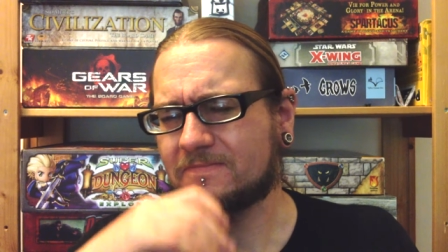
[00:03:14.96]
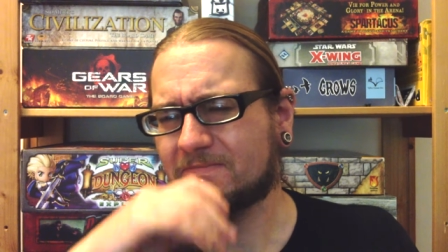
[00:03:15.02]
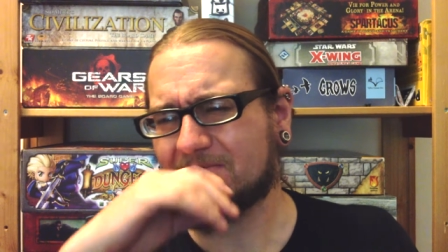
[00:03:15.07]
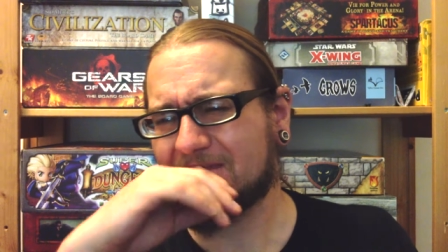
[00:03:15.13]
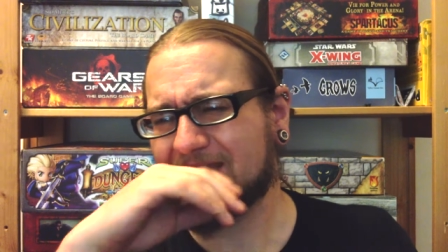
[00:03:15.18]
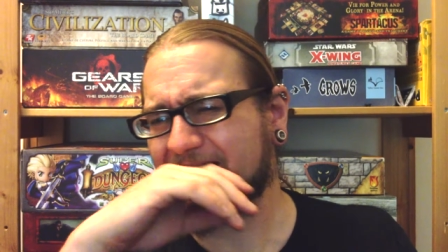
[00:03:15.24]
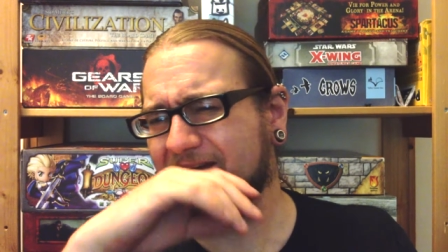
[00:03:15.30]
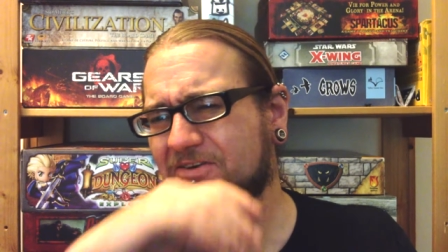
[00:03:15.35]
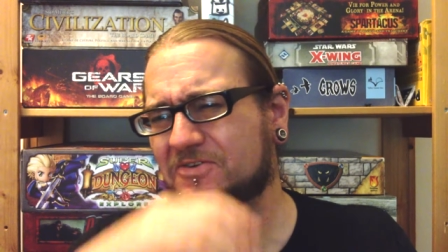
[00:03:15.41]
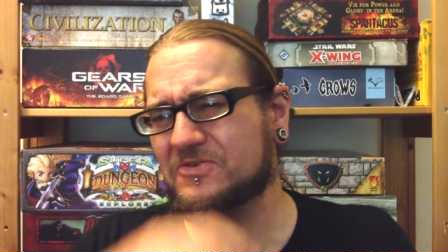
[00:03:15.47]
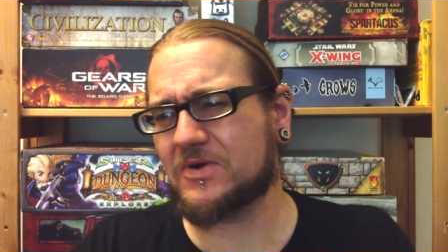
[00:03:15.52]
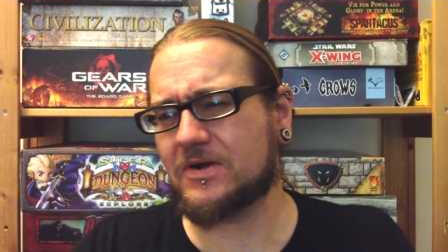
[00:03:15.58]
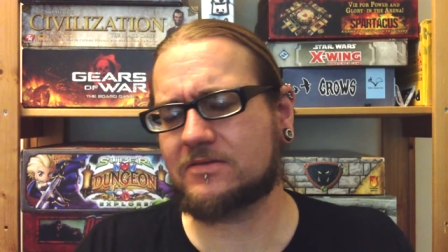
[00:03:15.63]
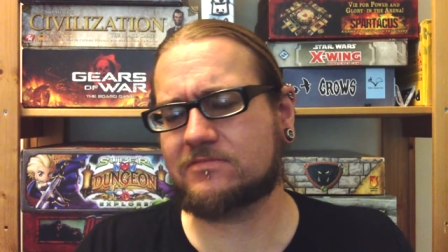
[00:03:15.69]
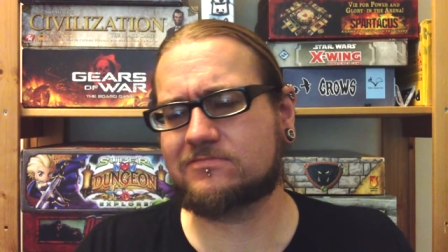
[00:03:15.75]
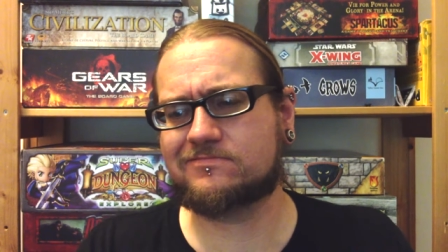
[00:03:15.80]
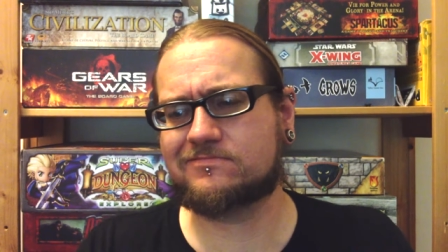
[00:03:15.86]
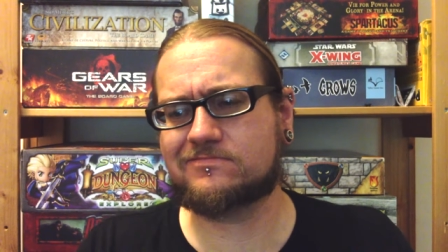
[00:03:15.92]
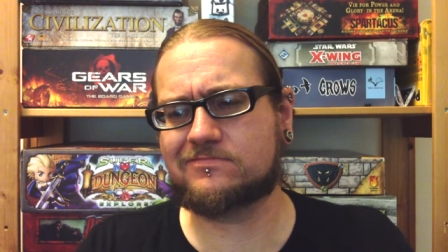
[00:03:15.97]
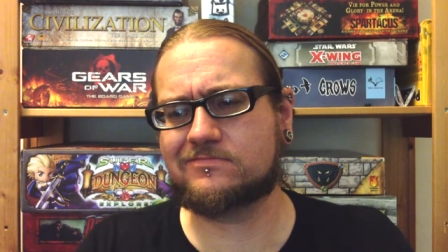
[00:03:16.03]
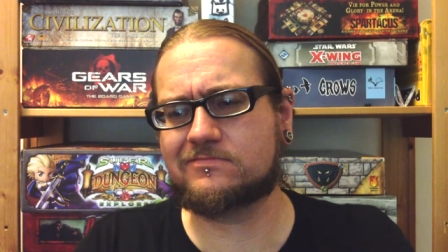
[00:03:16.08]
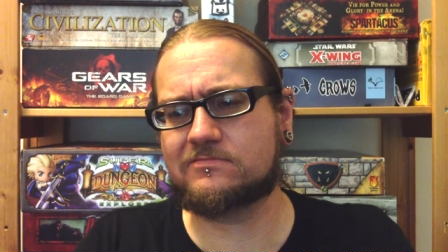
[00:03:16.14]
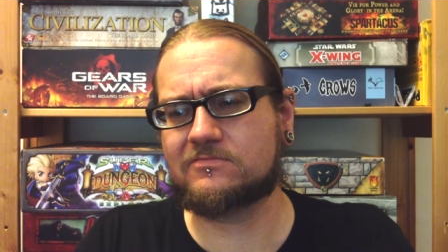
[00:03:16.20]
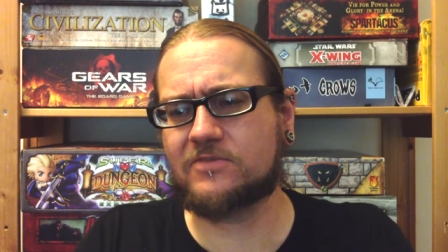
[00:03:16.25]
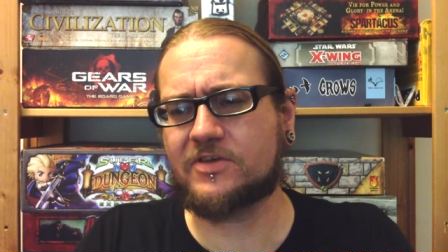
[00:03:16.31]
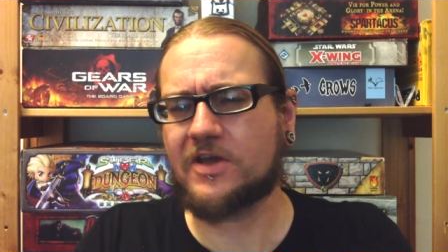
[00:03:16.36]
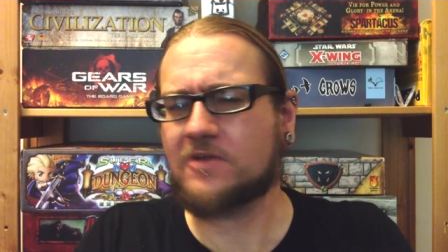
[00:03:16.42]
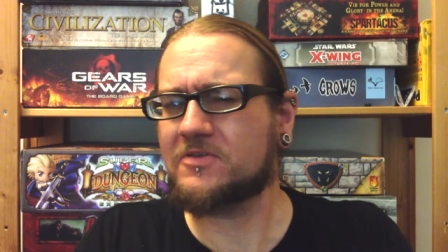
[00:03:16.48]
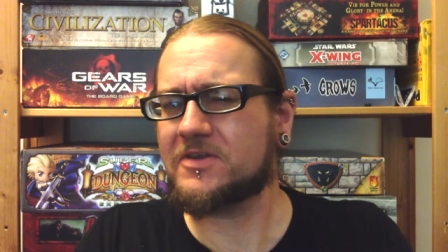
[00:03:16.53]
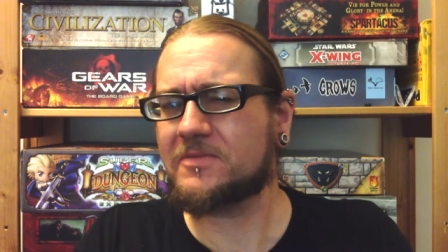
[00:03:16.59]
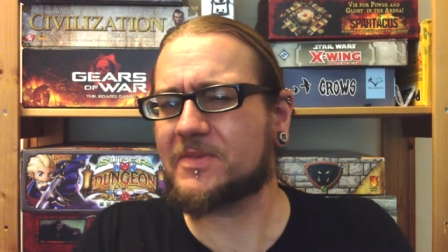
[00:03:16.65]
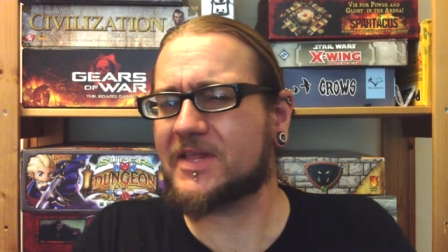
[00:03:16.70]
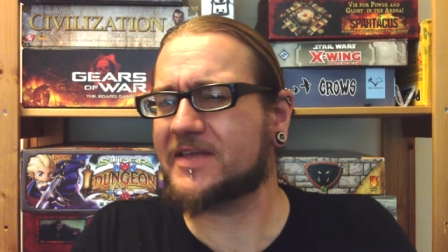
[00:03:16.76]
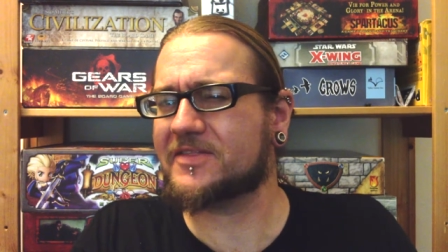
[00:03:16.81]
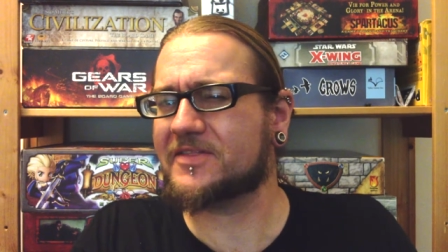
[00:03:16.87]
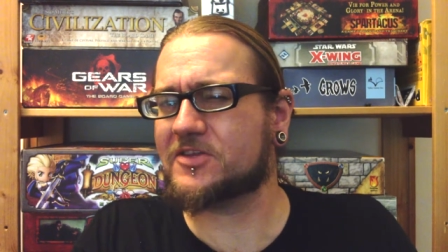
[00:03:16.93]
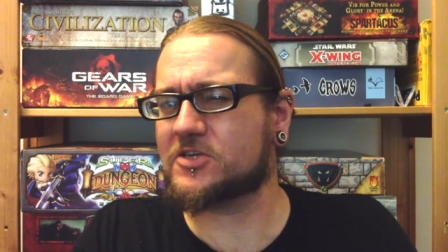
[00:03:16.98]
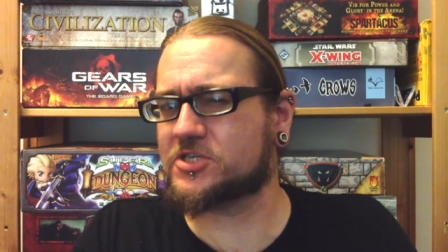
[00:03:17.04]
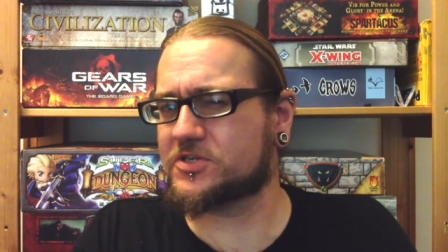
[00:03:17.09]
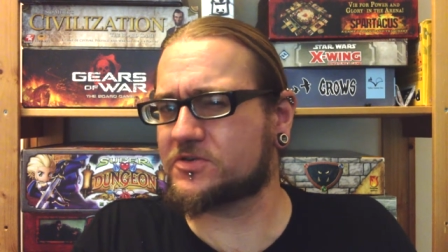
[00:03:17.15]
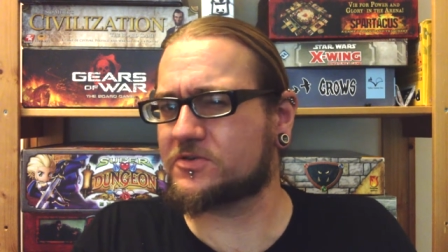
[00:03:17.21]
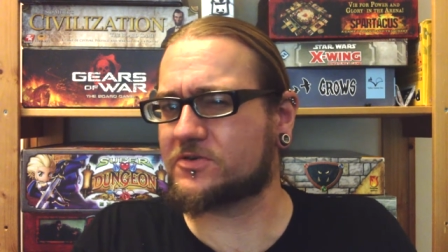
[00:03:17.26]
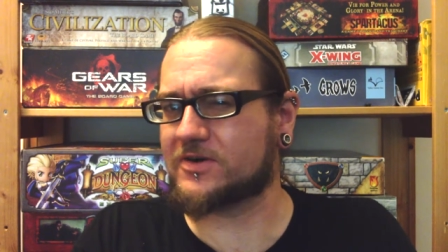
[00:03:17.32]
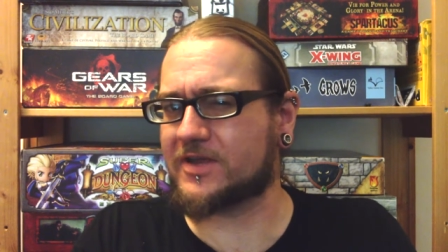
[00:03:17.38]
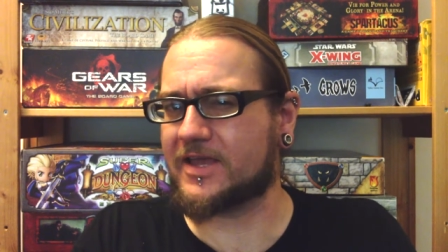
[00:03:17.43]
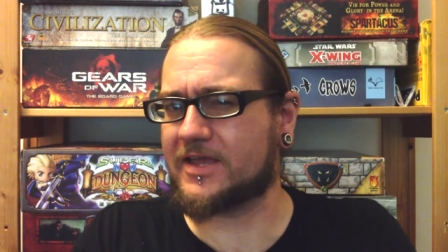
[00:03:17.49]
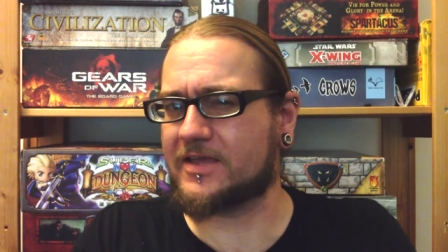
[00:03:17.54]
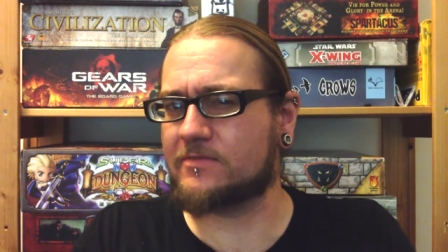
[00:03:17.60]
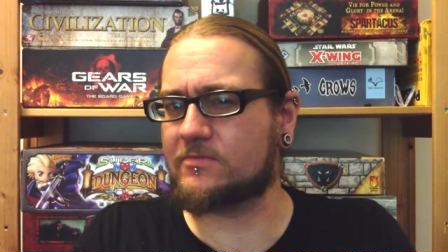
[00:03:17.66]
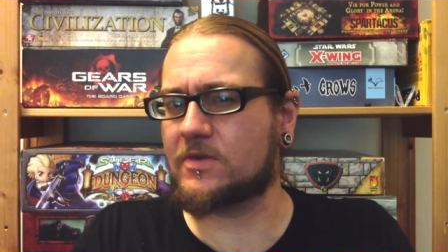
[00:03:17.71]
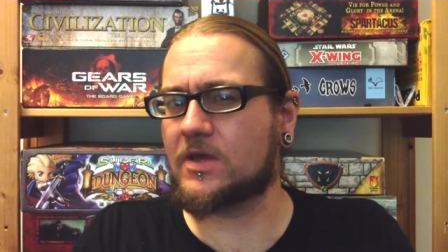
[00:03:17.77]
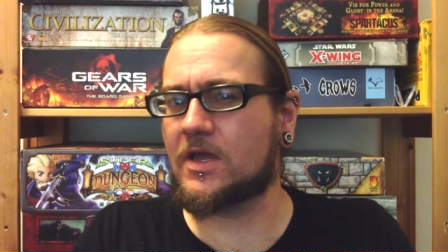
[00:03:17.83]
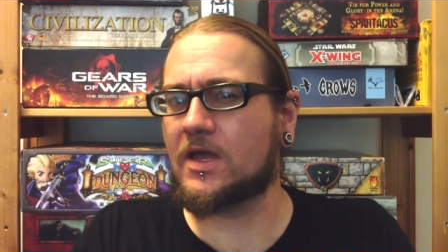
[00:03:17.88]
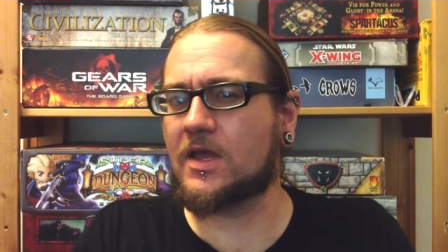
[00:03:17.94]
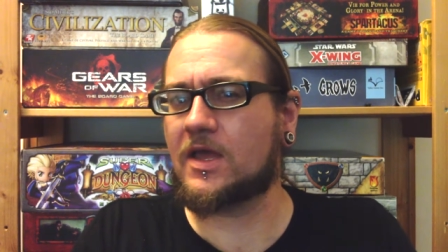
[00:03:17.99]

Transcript: Now, we only played the short game,